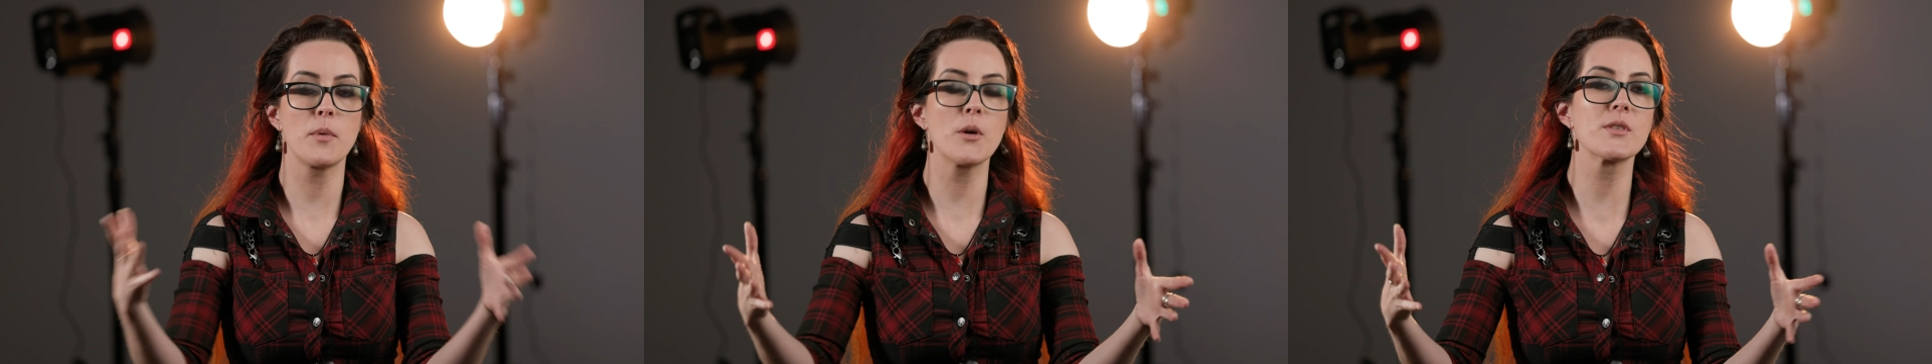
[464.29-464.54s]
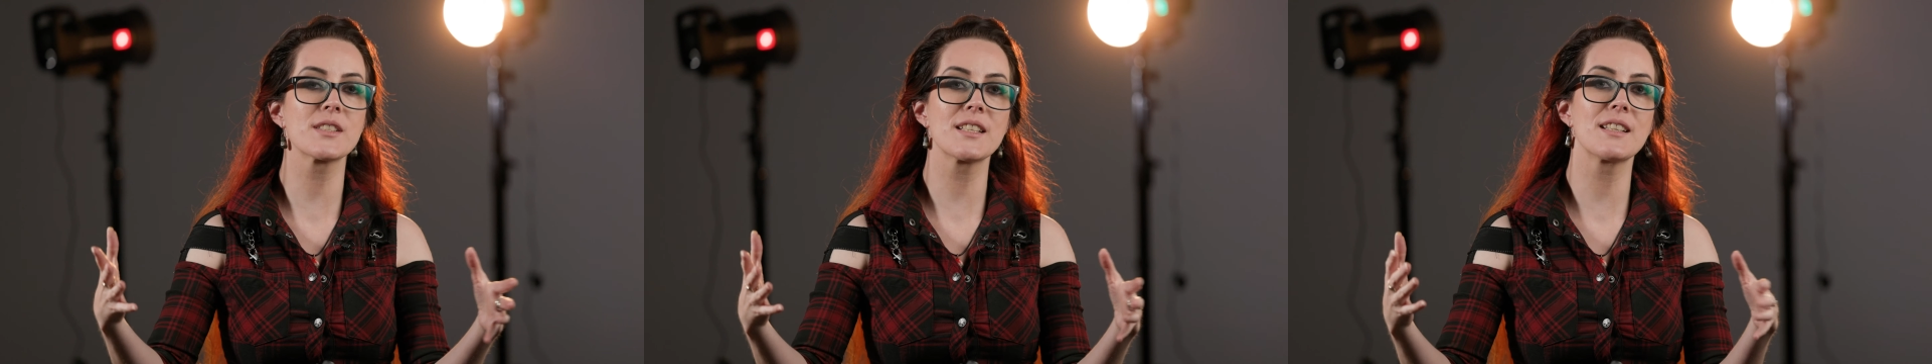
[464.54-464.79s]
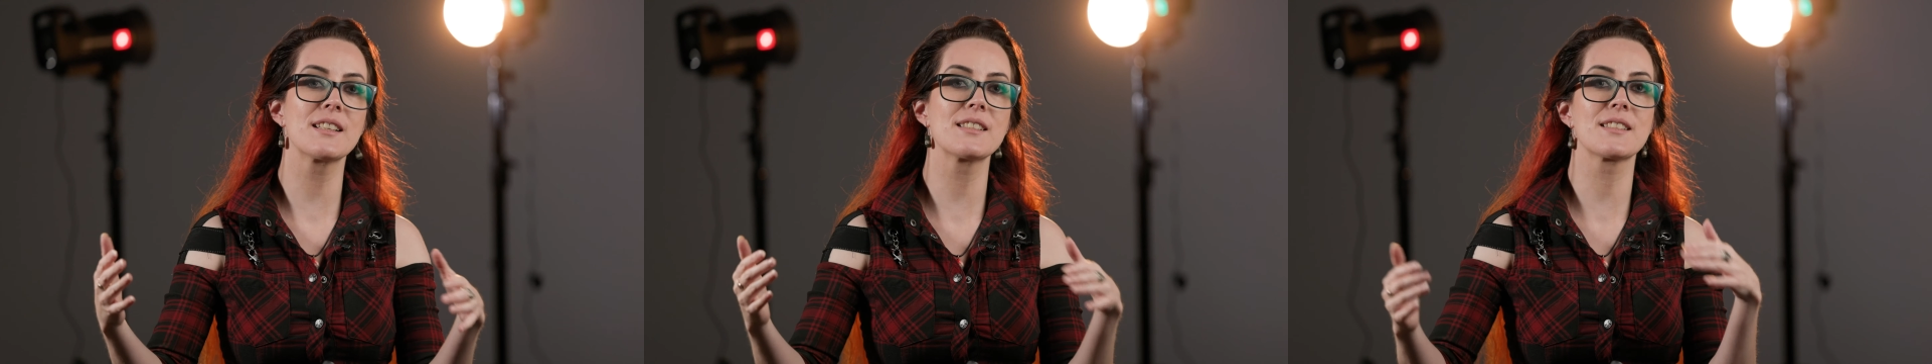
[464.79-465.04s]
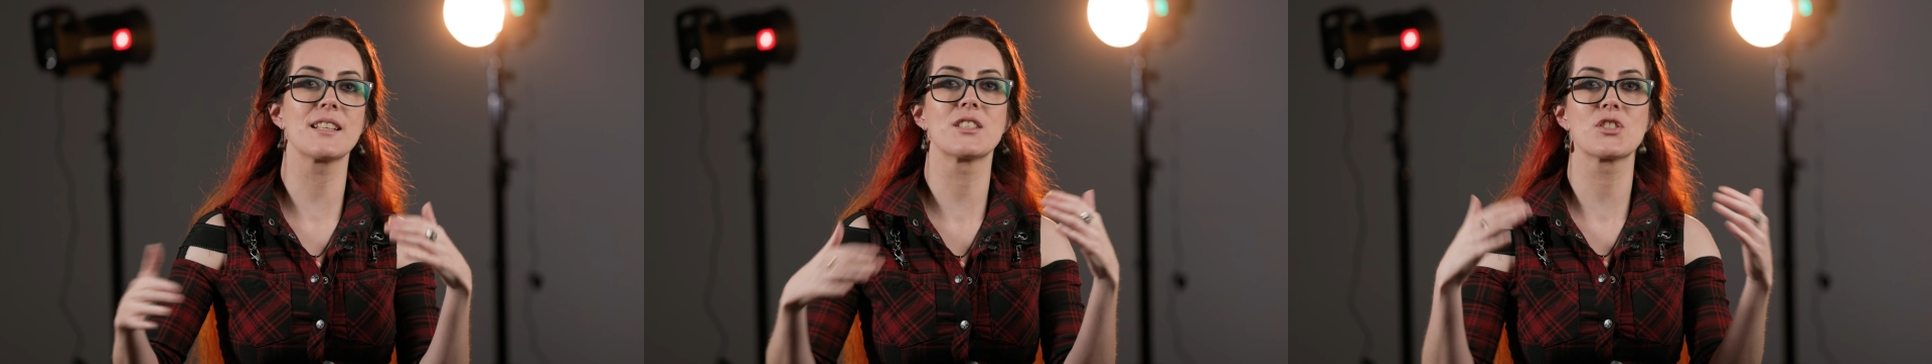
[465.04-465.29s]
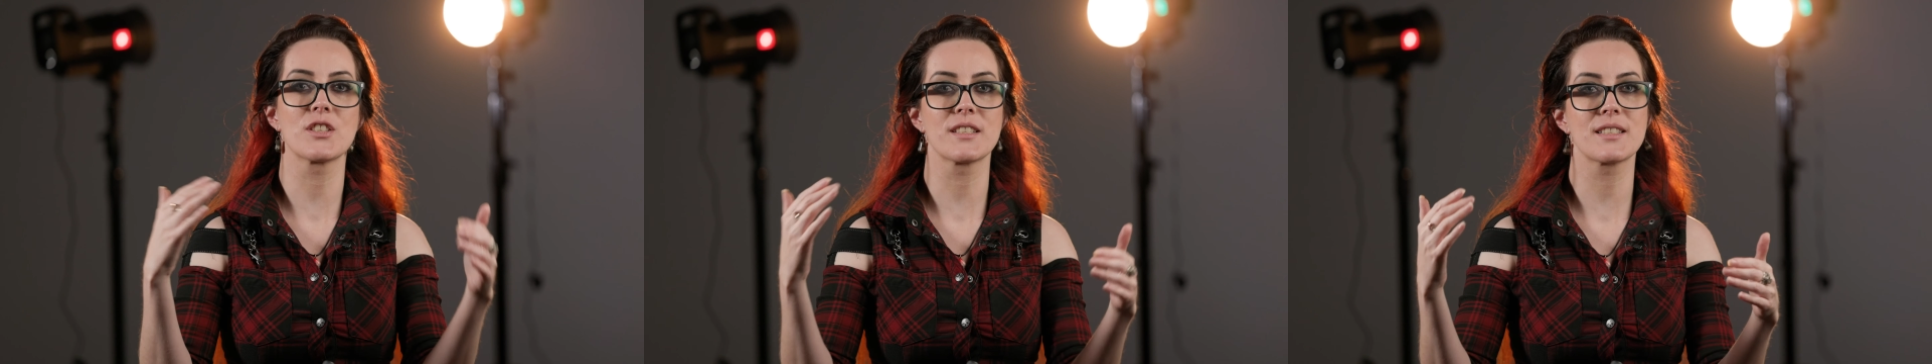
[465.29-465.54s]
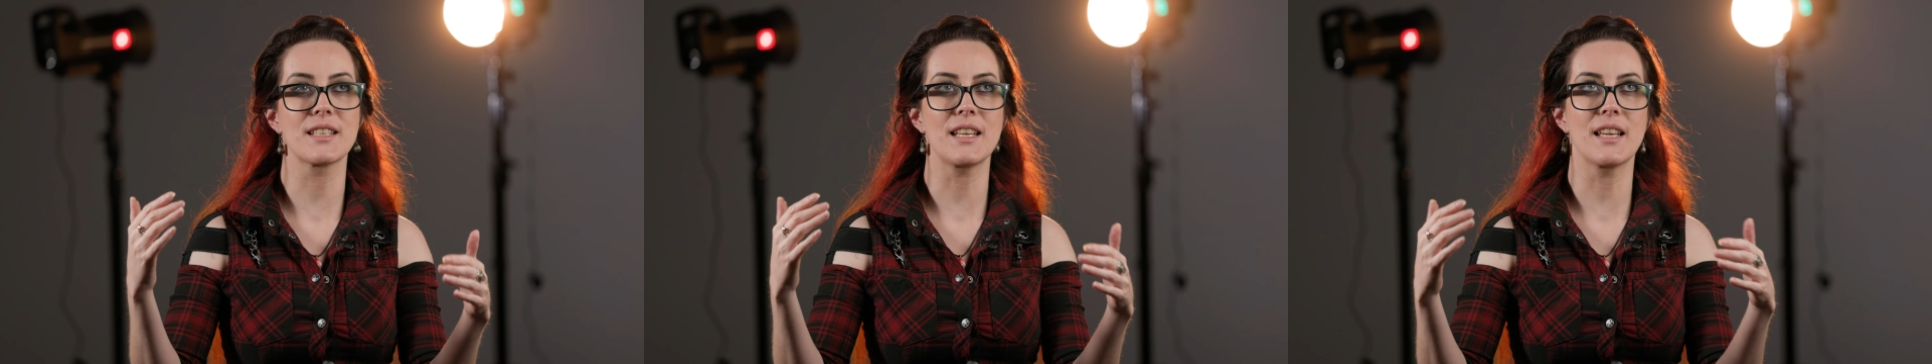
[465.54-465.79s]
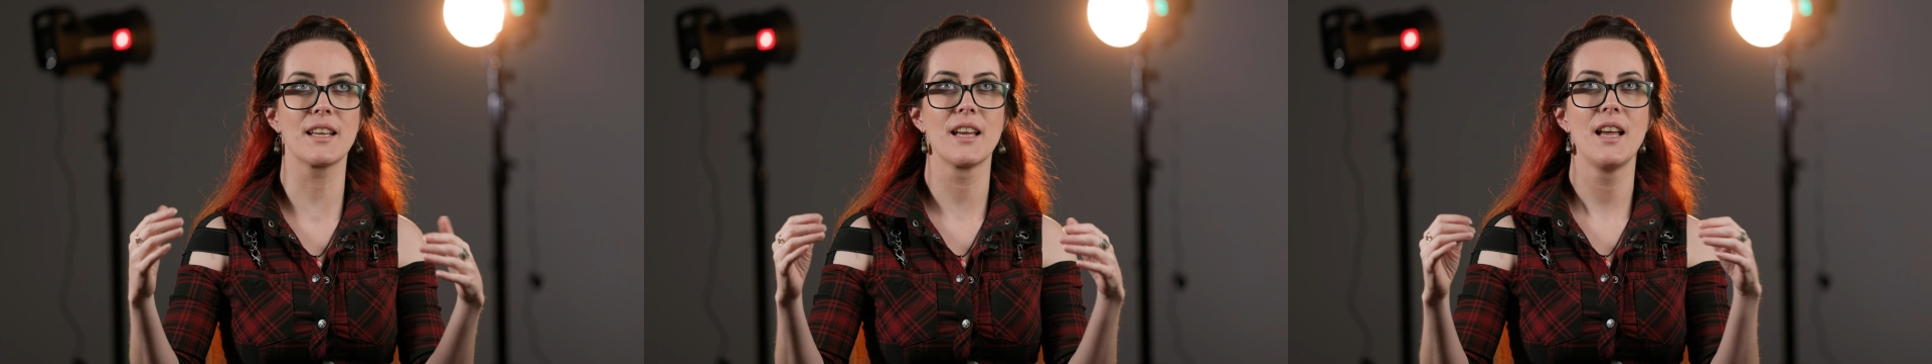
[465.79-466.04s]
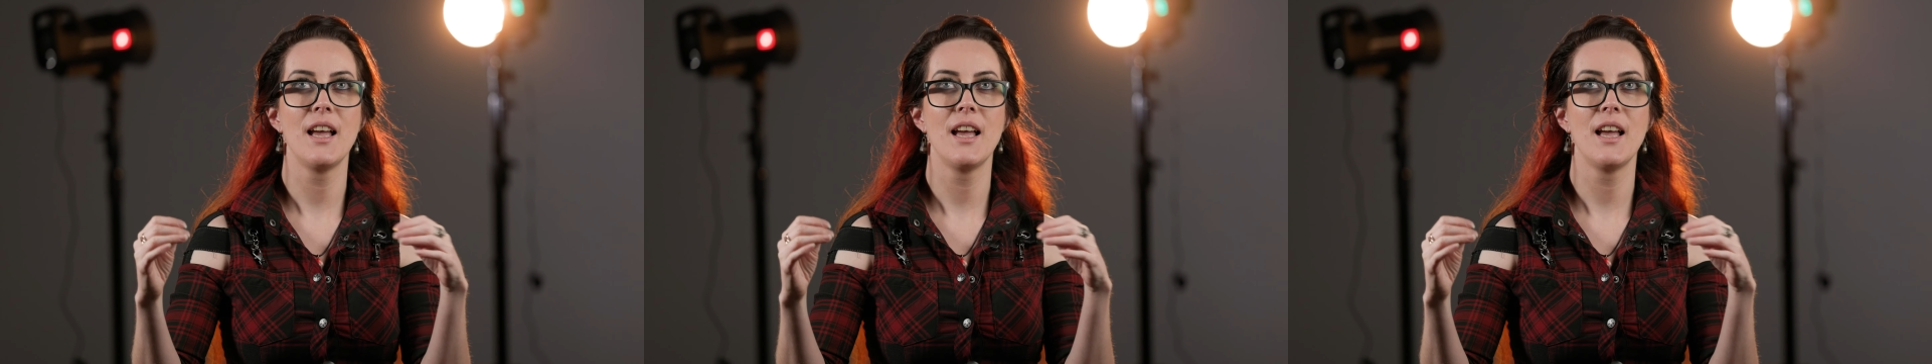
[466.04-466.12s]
poses. Let's just see